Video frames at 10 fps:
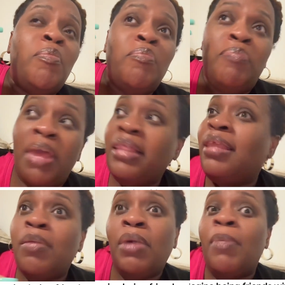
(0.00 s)
beat
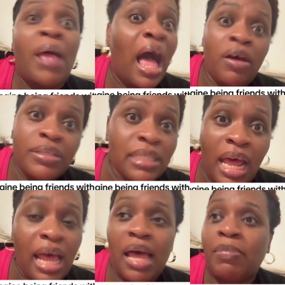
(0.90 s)
them up all the
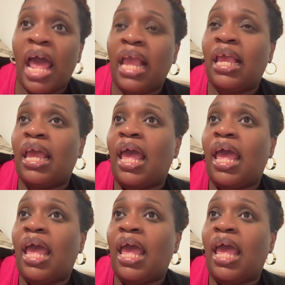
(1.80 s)
time? Like,